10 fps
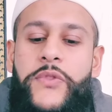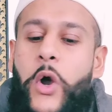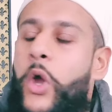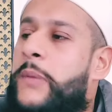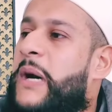
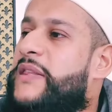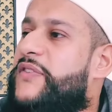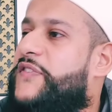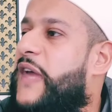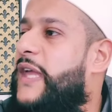The ulama,
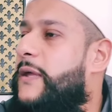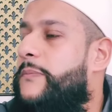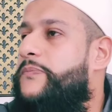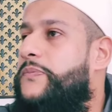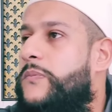they say,
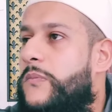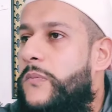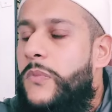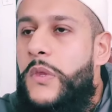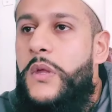
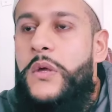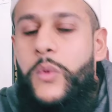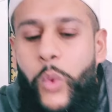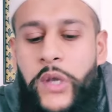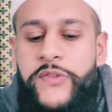
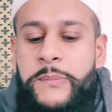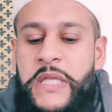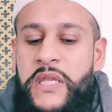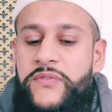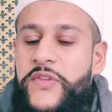one of the
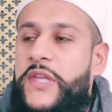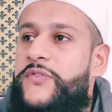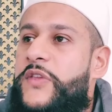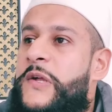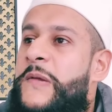meanings
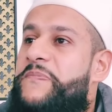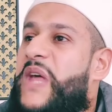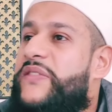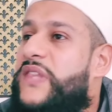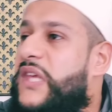is
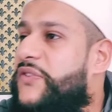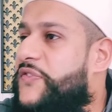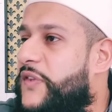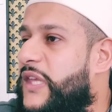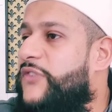that
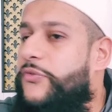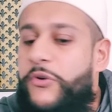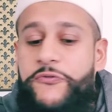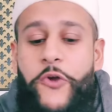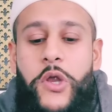this is
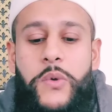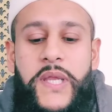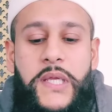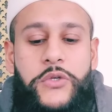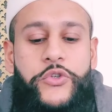
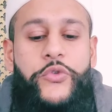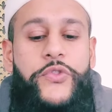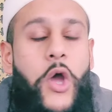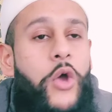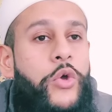referring to
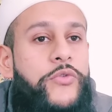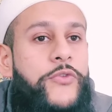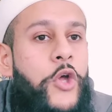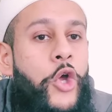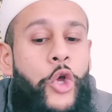
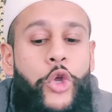those